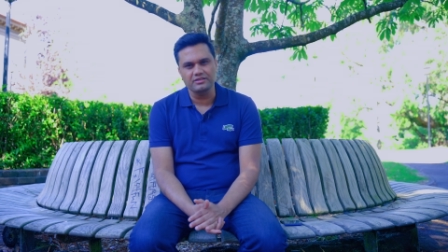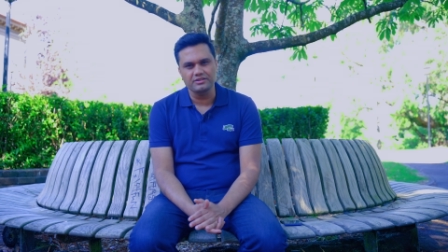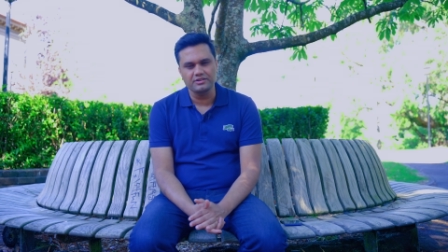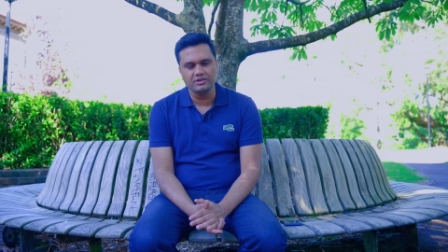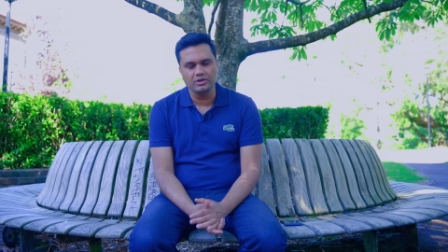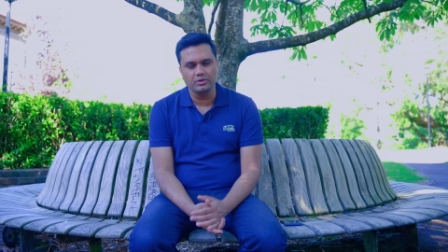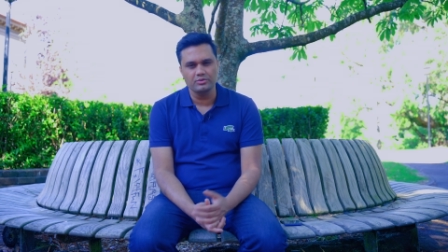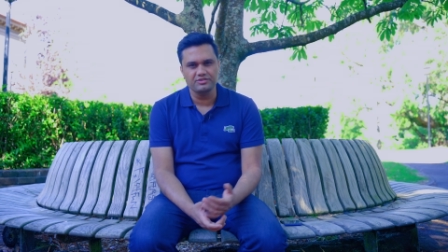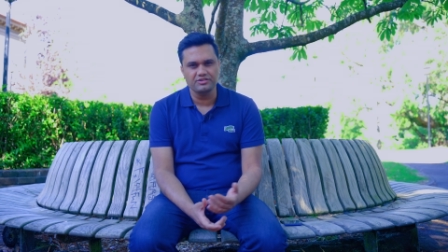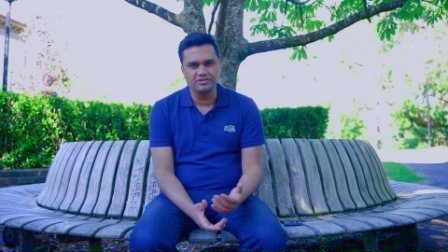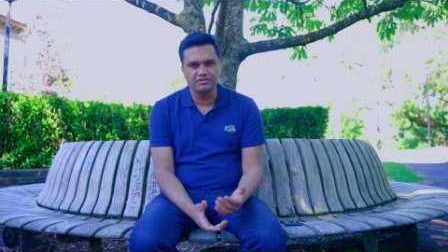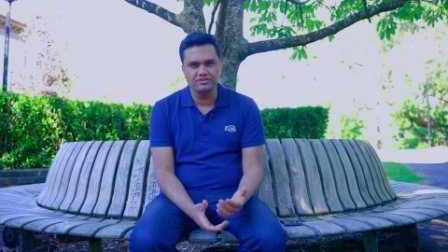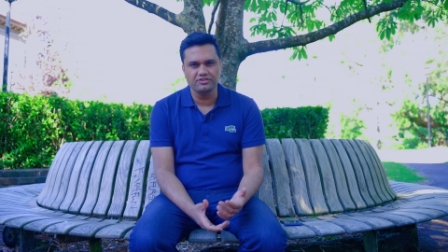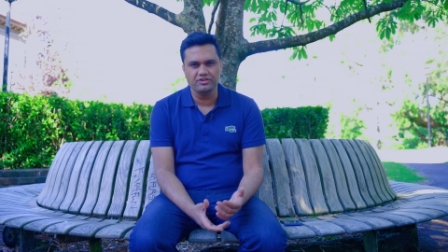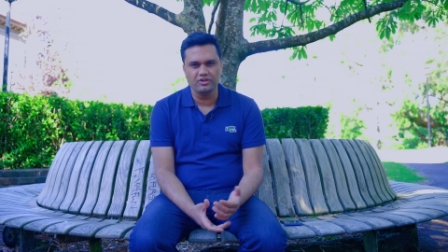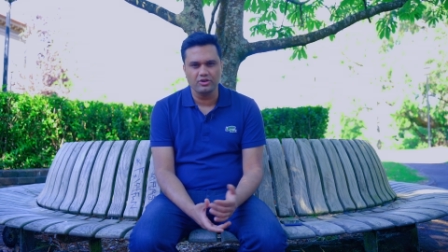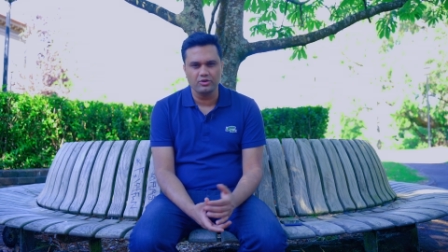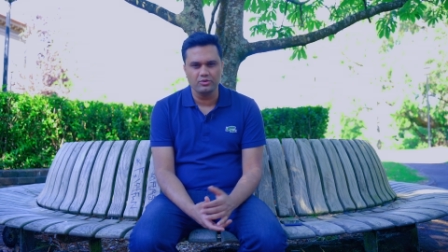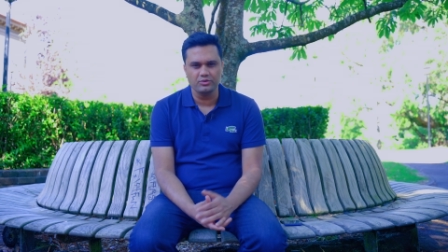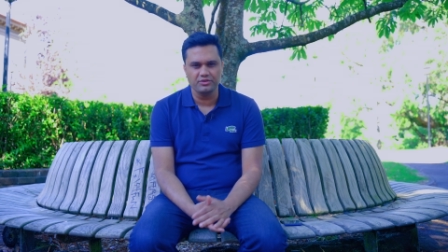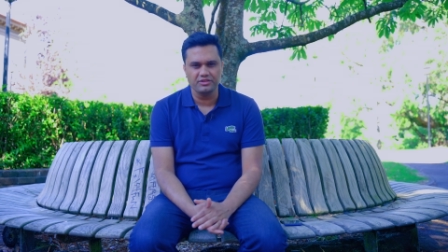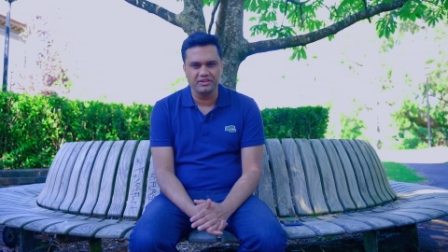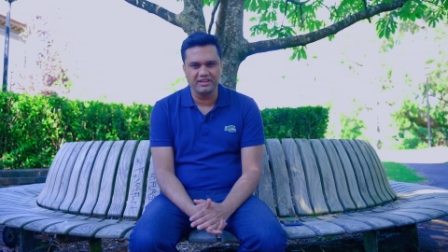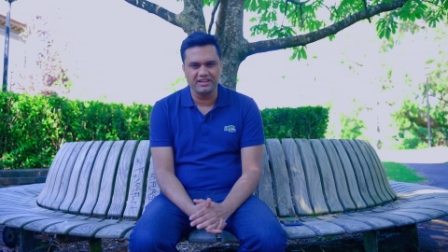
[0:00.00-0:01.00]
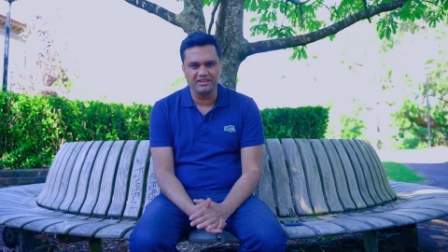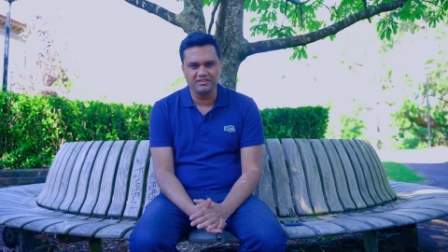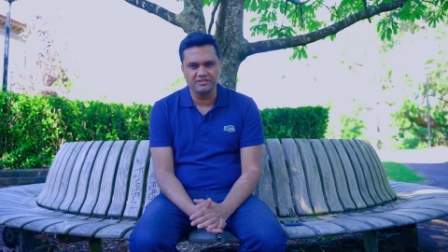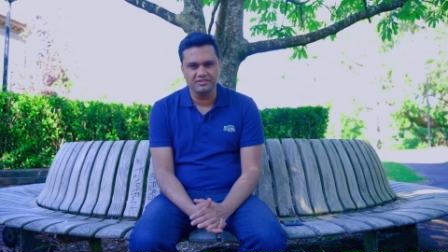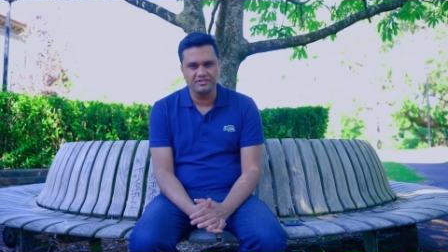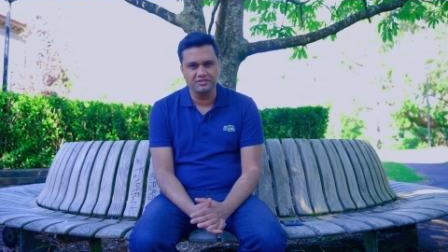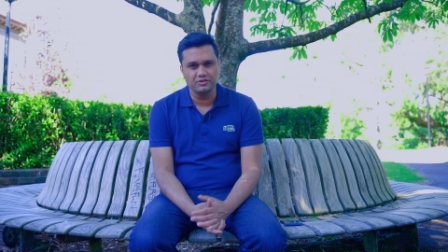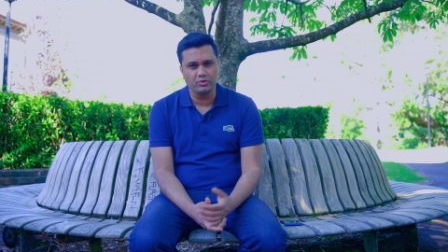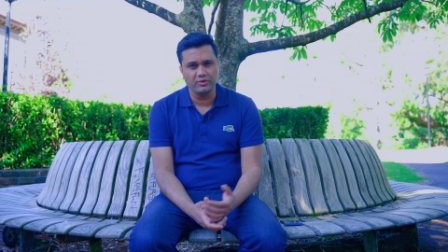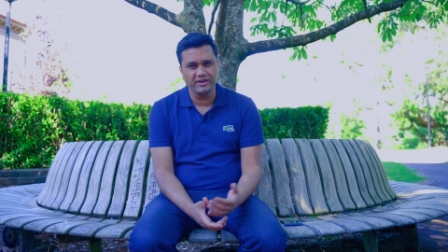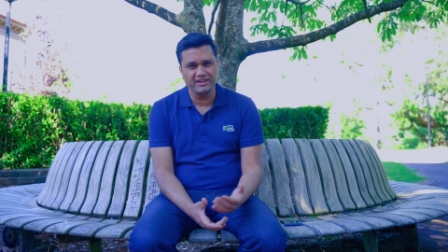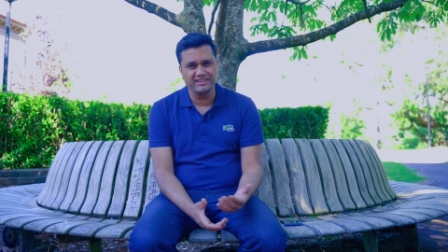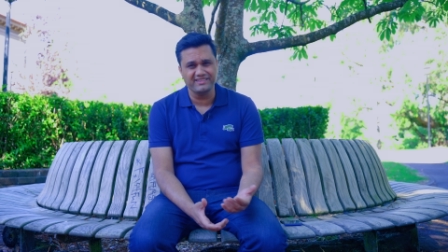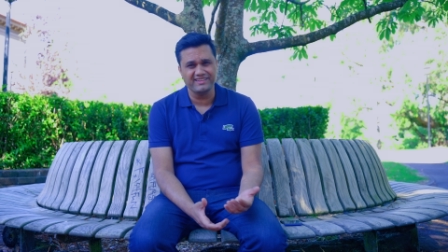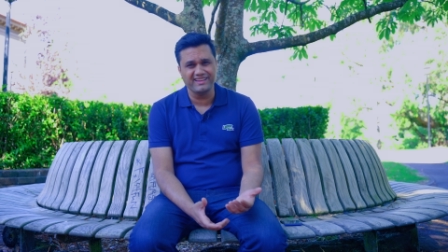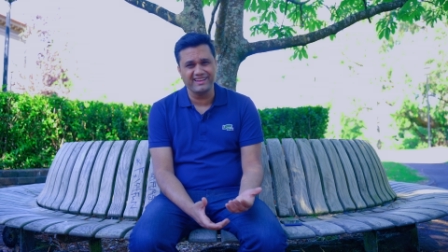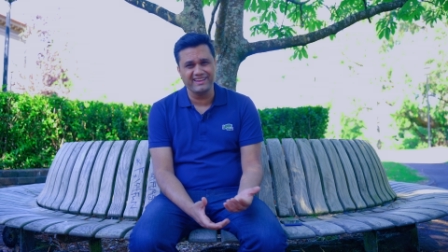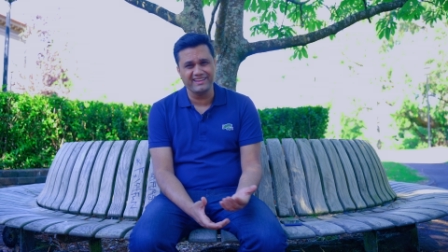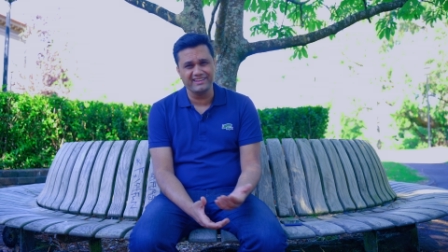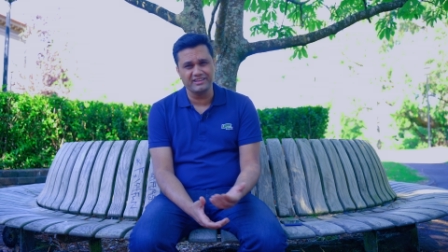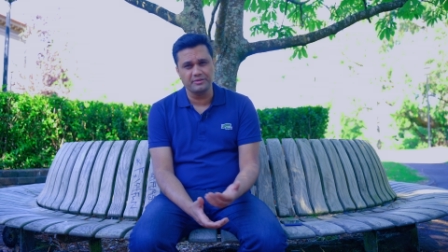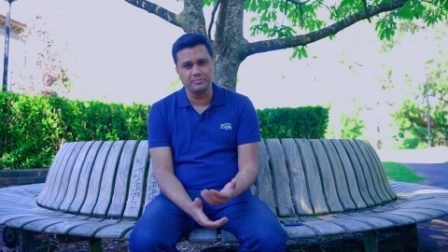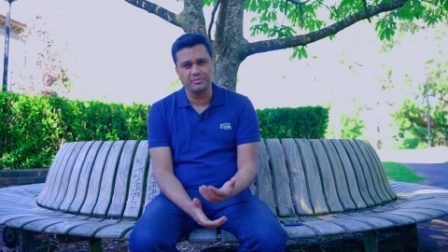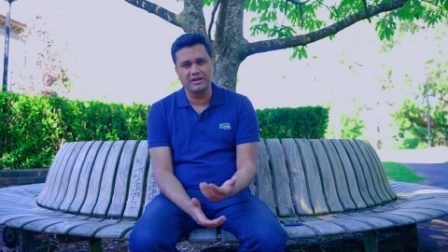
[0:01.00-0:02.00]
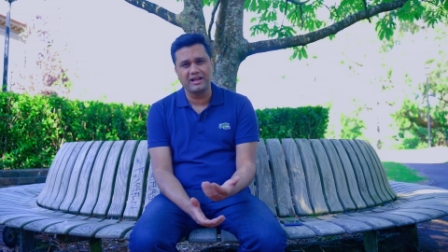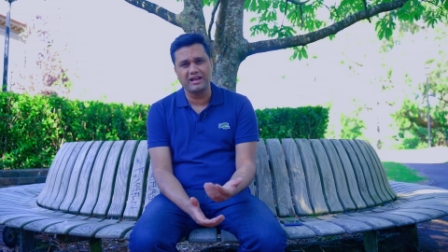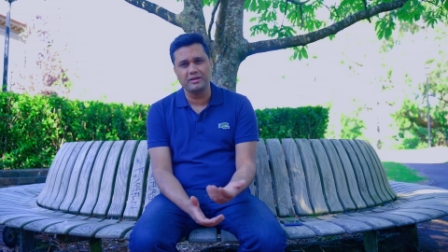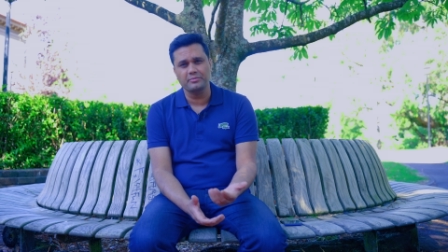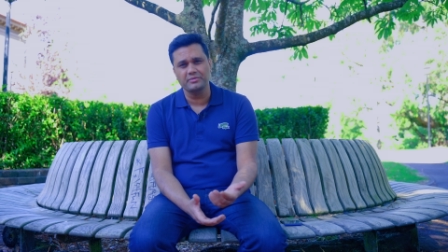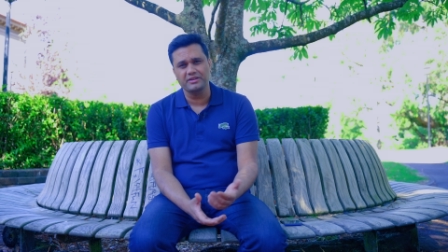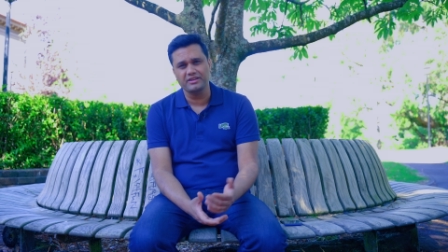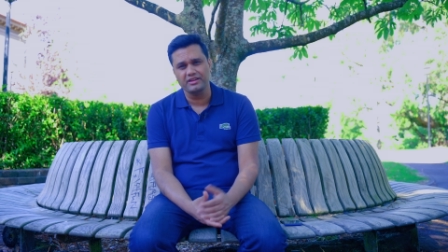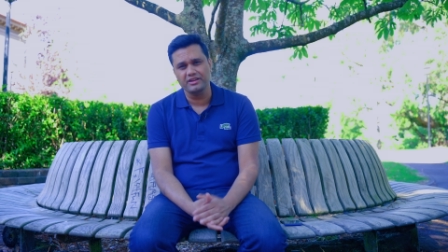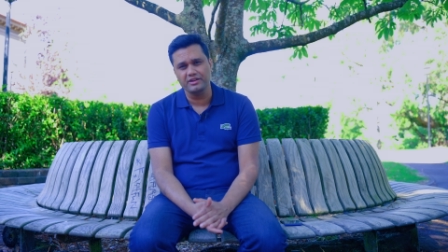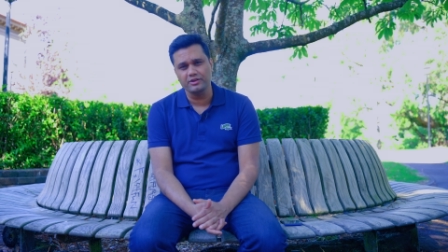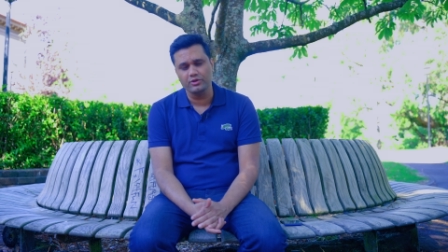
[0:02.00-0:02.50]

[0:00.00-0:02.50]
it goes to show that the storytelling department